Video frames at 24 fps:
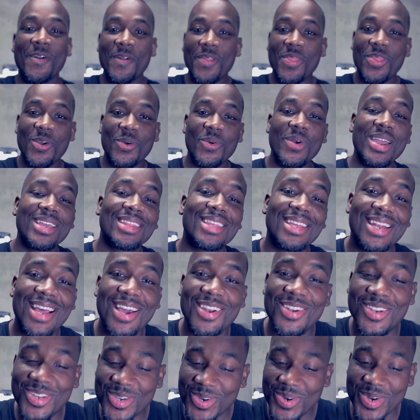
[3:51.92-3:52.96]
The way that I
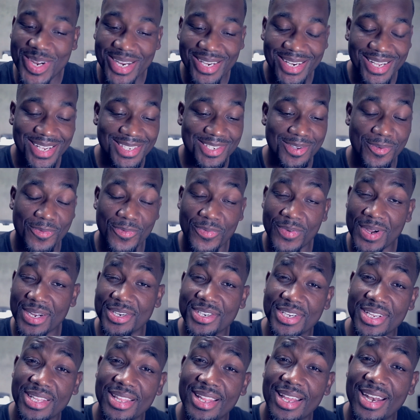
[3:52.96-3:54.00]
do it is a
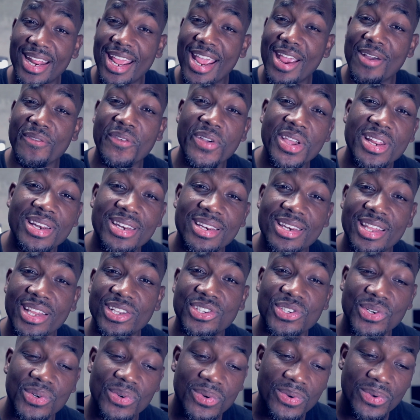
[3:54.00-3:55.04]
function that every
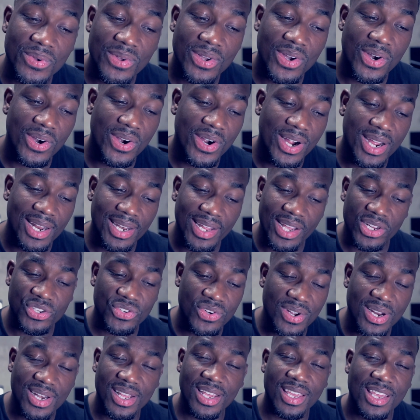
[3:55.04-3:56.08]
digital or
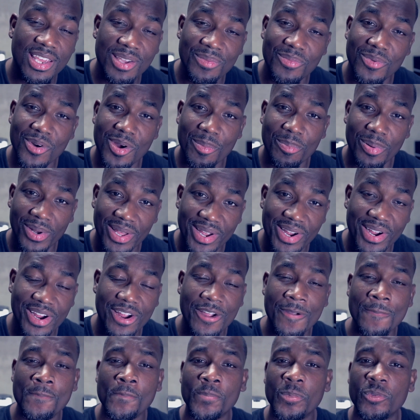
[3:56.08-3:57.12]
electronic keyboard player
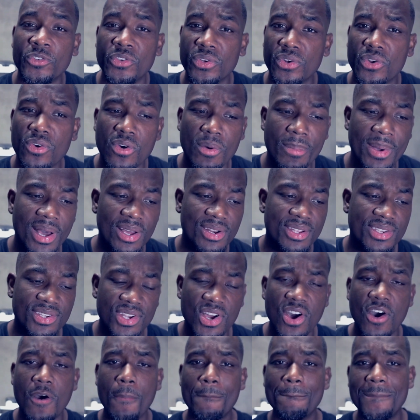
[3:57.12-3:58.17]
should know about. It's
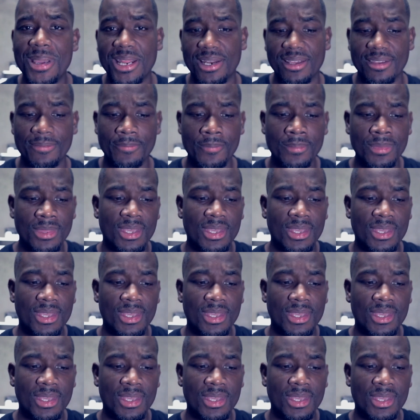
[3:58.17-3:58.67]
called MIDI.